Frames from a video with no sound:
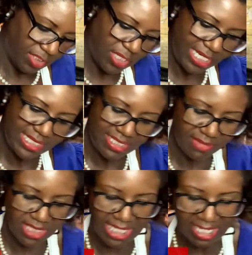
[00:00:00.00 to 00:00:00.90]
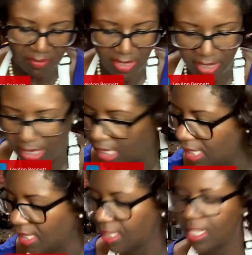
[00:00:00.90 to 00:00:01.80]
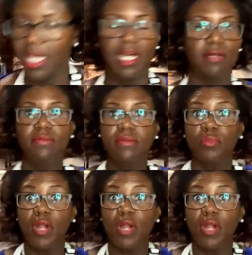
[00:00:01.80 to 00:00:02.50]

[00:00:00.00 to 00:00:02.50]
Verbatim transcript: you guys seem to like me in um,